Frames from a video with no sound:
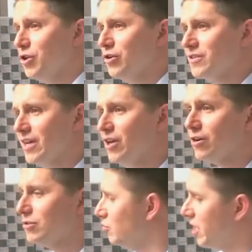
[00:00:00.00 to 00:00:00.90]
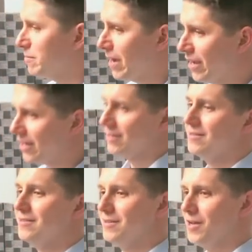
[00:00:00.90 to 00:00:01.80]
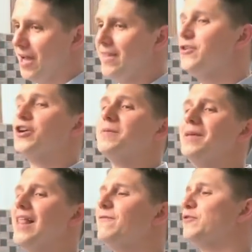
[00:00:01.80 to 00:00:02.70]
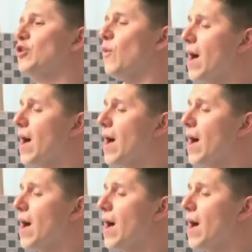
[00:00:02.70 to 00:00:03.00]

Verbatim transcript: you don't say, Here, you take my gun. And then you're going to be left with no